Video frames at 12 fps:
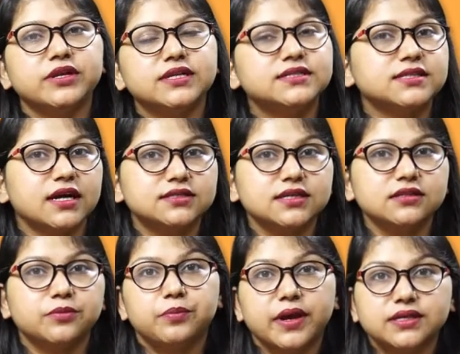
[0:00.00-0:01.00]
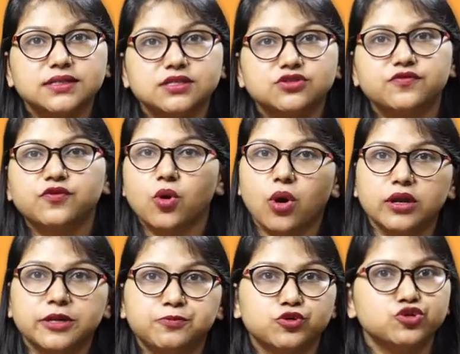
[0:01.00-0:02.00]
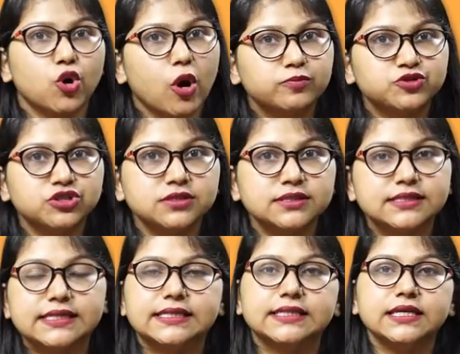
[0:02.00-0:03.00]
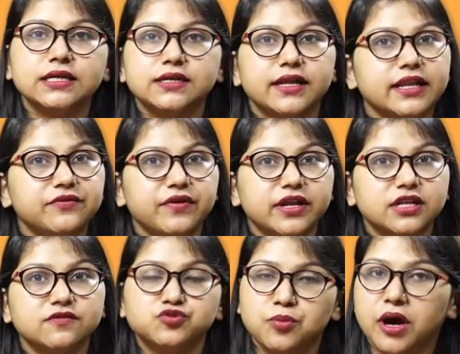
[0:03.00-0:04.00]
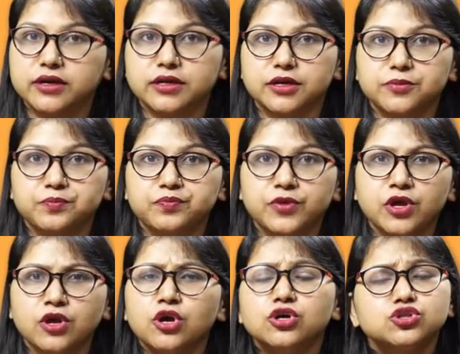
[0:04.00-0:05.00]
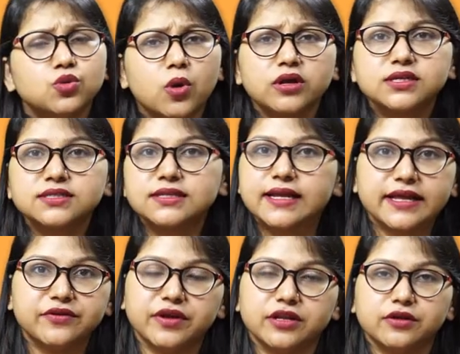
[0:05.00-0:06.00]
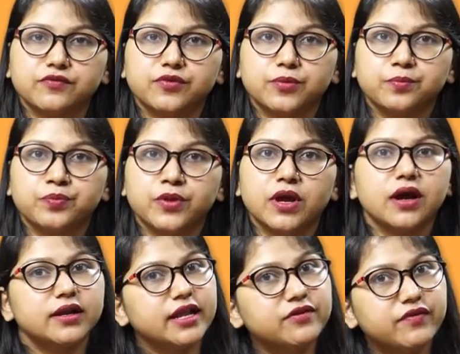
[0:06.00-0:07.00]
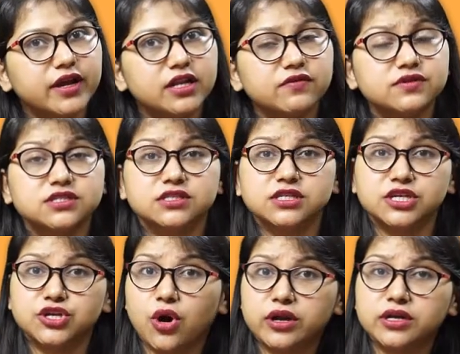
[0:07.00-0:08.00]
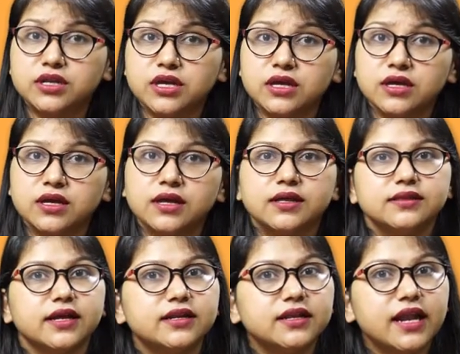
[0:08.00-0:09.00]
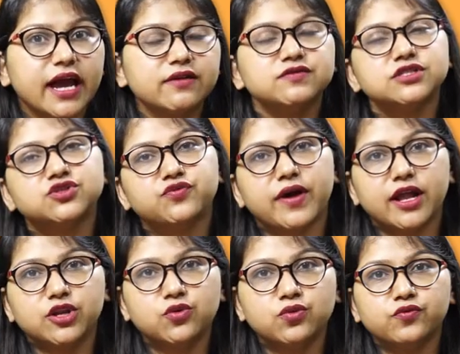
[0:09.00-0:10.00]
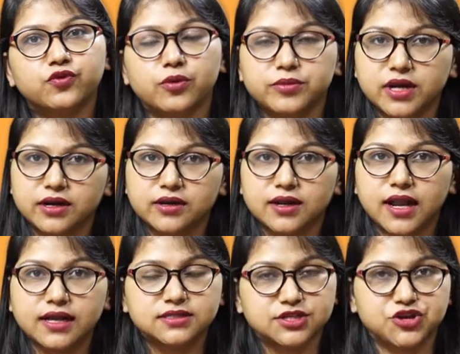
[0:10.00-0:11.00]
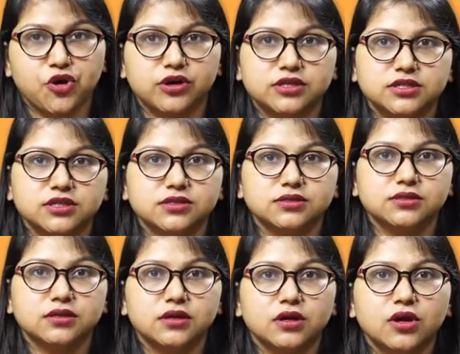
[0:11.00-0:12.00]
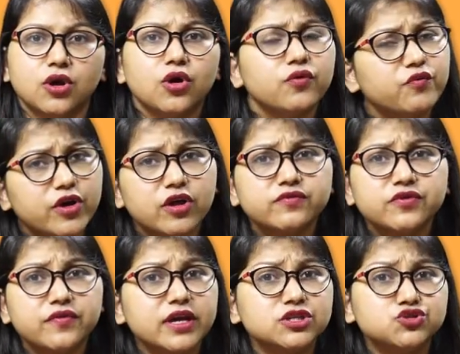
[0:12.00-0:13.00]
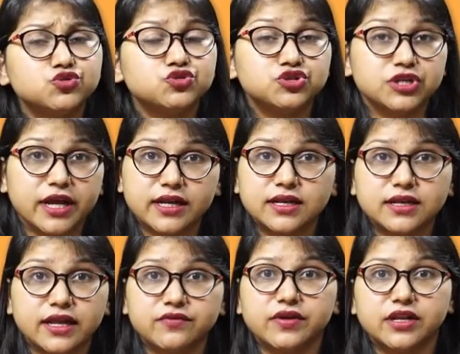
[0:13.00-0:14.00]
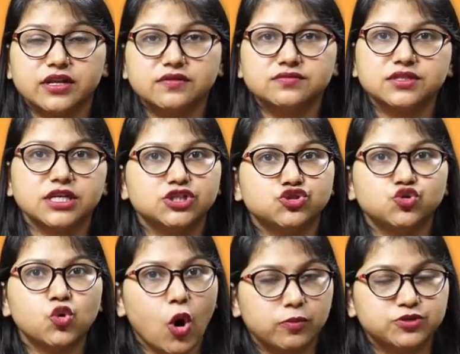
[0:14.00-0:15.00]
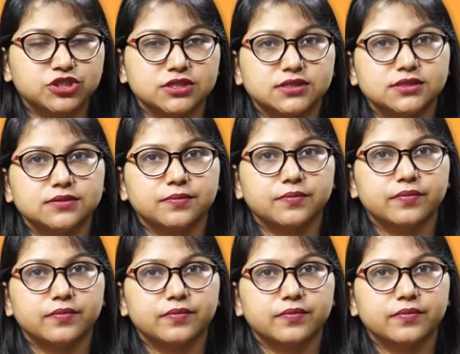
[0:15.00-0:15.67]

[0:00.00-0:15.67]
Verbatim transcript: be discussing the basics of call and put options in the derivatives market. So what is a derivative? A derivative is a security that derives its value from the underlying securities. One of the ways to trade in derivatives is through options.